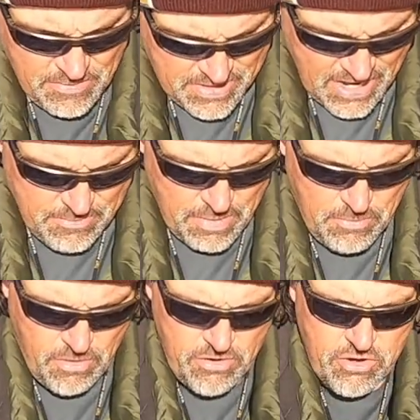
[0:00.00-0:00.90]
take my
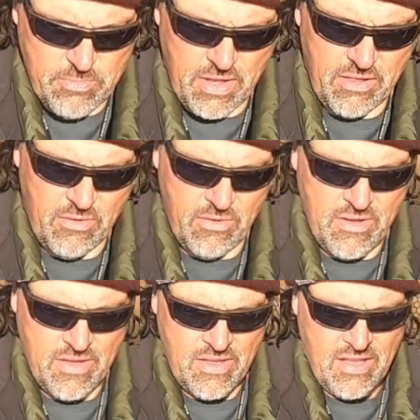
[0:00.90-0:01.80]
marshmallow,
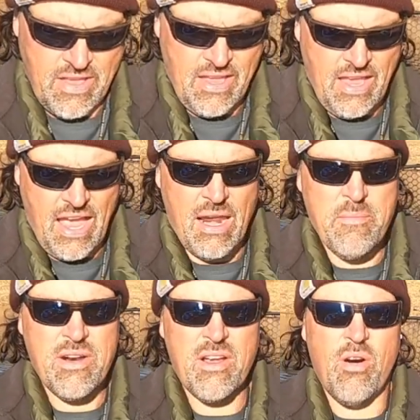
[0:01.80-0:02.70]
and I'm
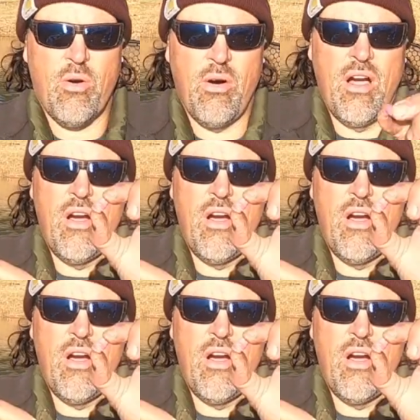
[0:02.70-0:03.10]
gonna go